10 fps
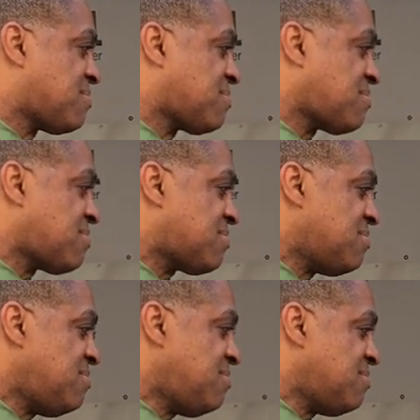
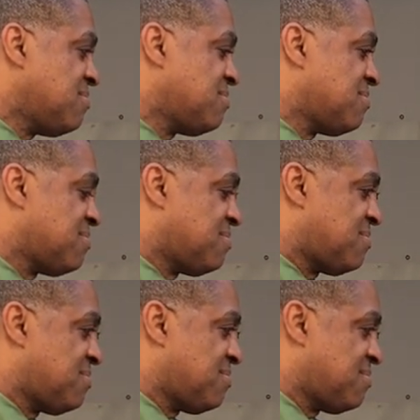
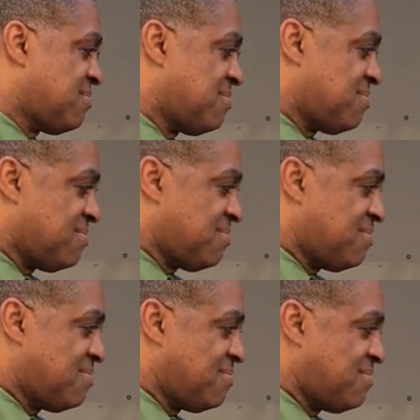
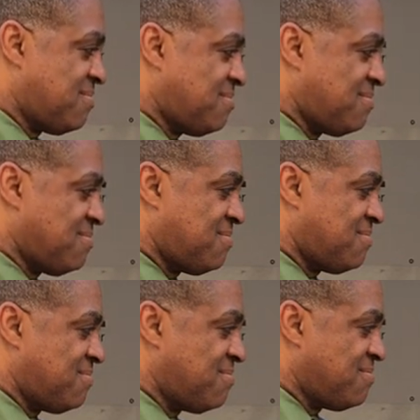
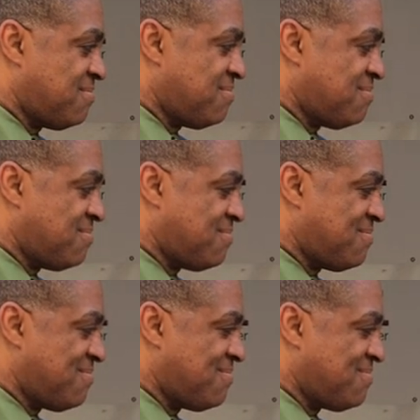
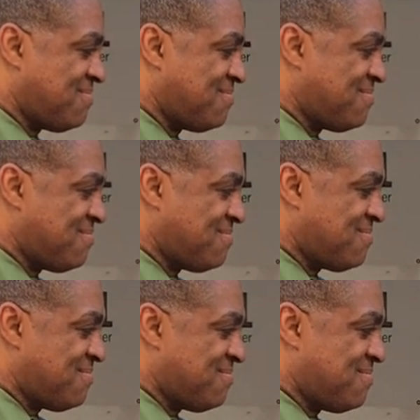
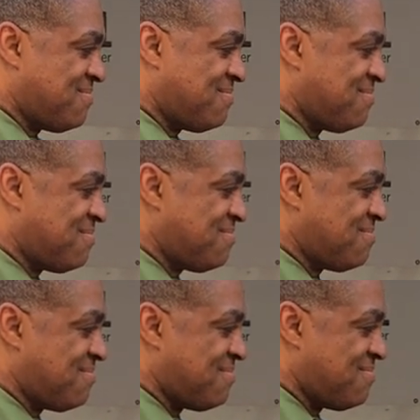
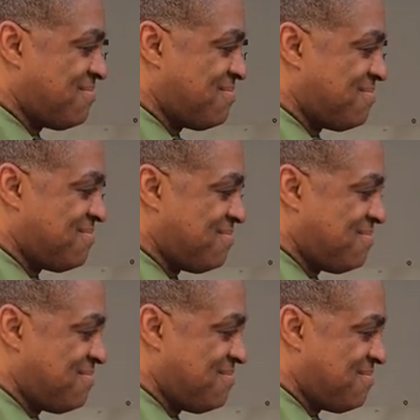
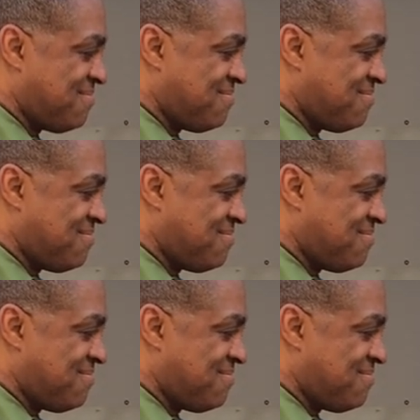(silent)